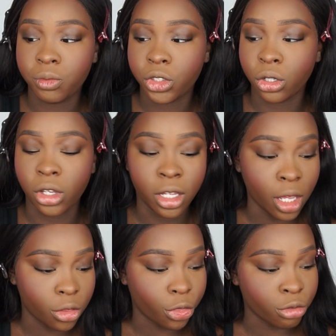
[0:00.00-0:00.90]
So you can
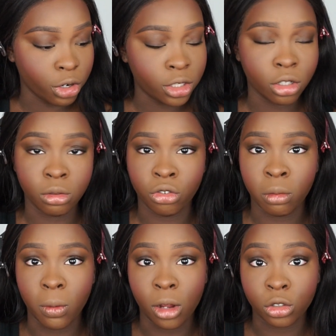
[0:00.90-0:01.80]
get 3 tubes for
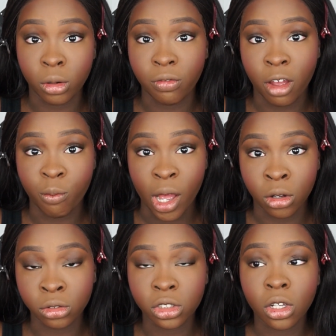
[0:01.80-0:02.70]
about 25
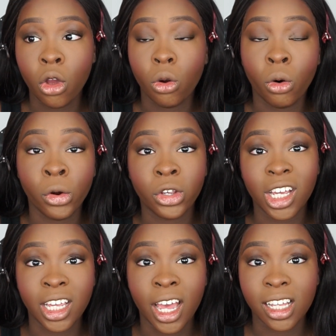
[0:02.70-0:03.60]
pounds, or you
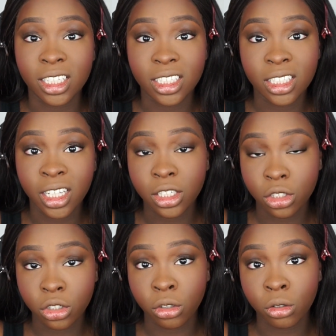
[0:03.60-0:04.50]
could get
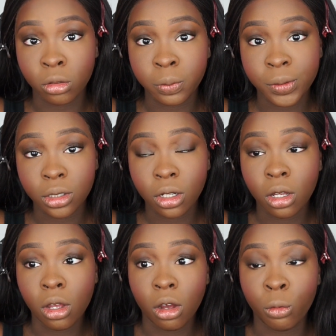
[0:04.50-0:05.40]
6 tubes,
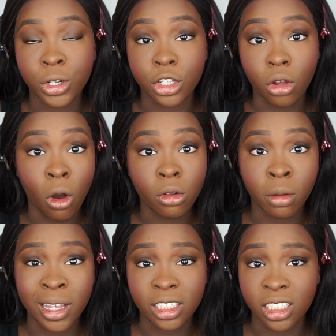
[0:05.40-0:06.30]
which is all the
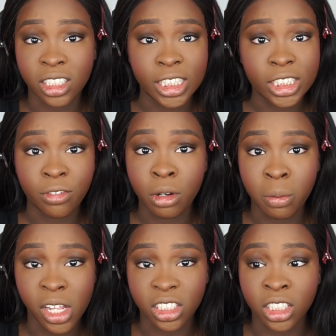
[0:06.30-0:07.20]
bases, 6-7
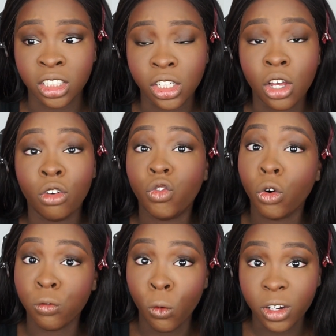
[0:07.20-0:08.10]
bases,
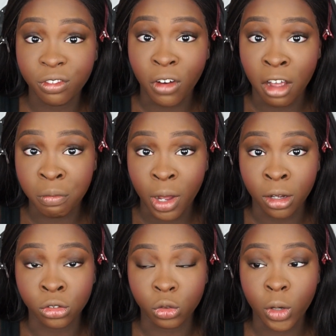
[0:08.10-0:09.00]
for 45
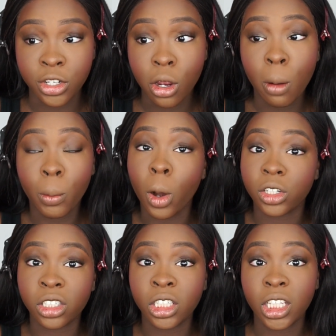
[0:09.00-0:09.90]
pounds, which
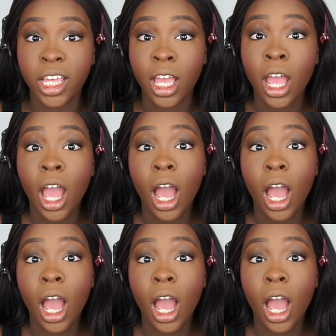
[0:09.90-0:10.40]
personally,